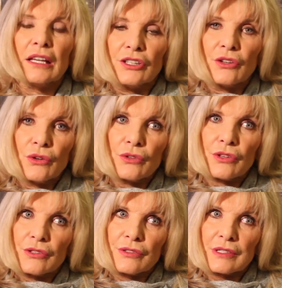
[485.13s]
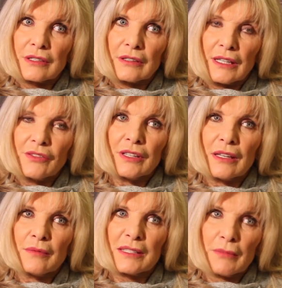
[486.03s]
there's giving
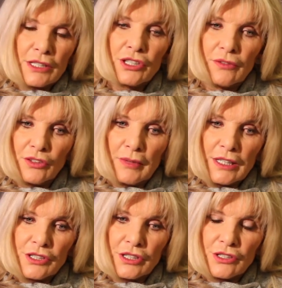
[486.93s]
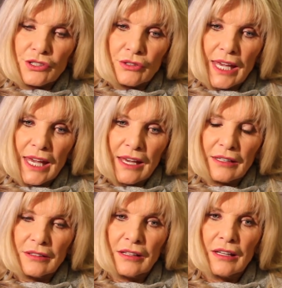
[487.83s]
them as much information as you
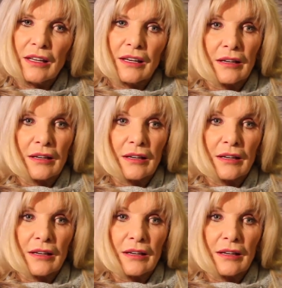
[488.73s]
can